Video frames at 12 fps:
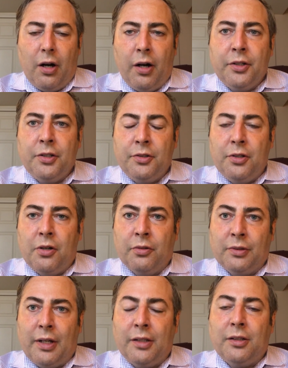
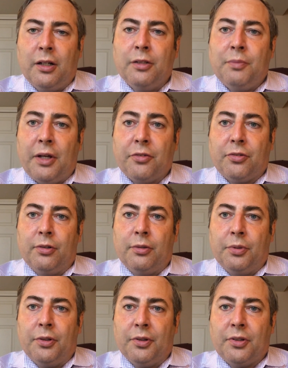unknown and
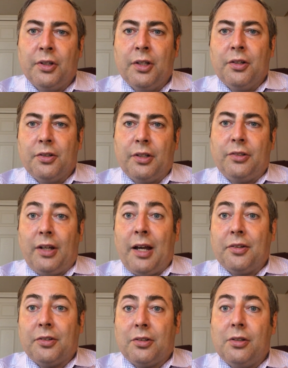unmeasurables such
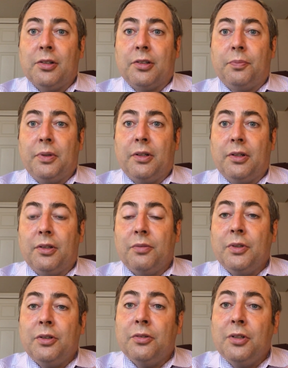as s'chus, because
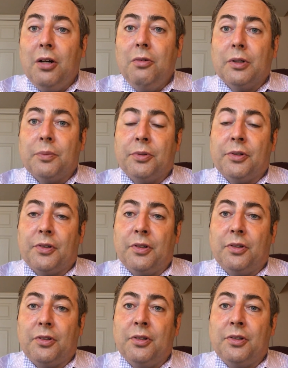we don't know what a
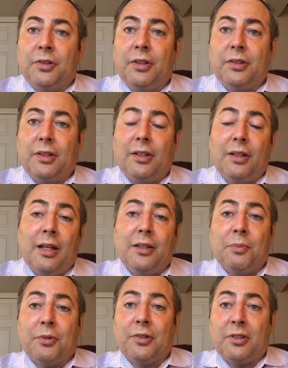person's s'chus is, and
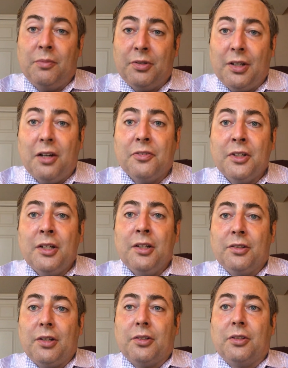the person himself
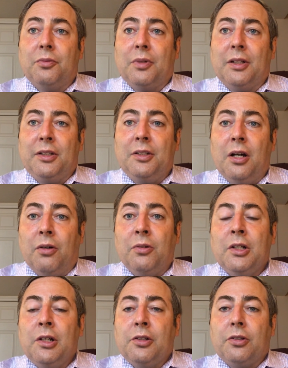doesn't really know.
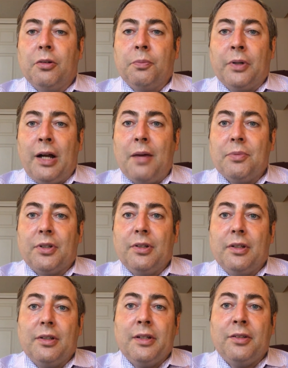So perhaps
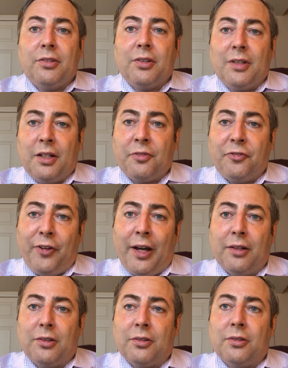it's just not a
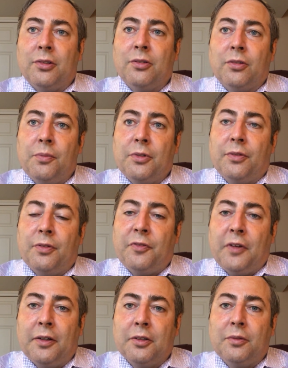factor in terms of
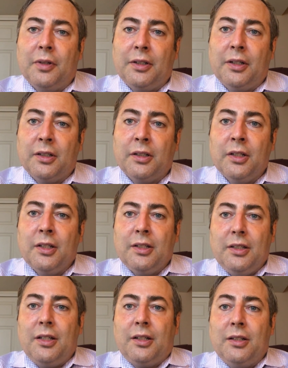evaluating
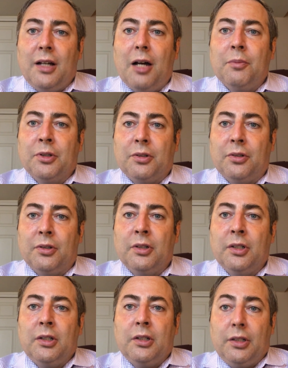economical
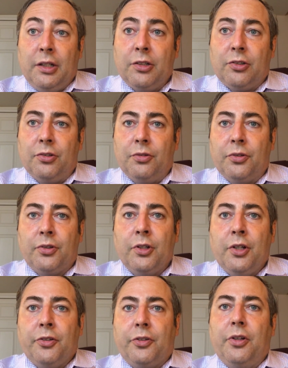issues.
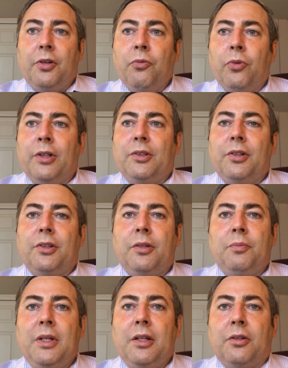So then what does it
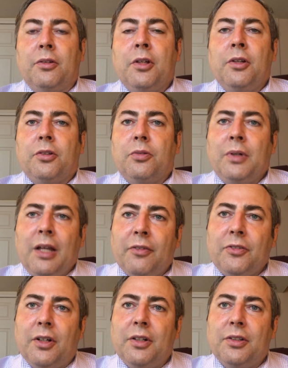mean? So we
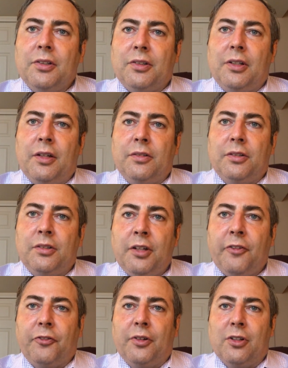have to understand the
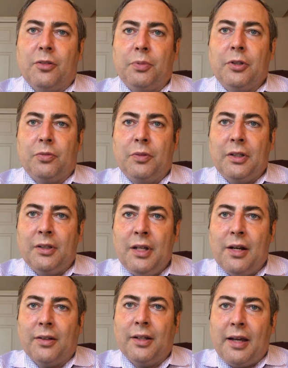difference between
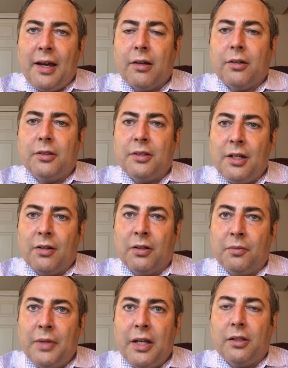ner le'echad, ner
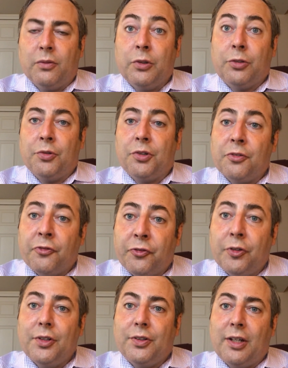le'mea, which was the
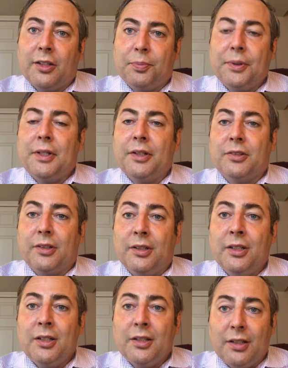first
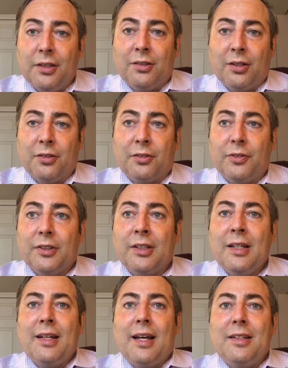explanation in Tosafos,
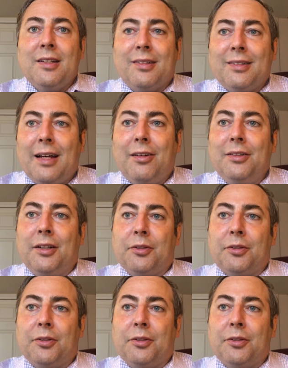and the second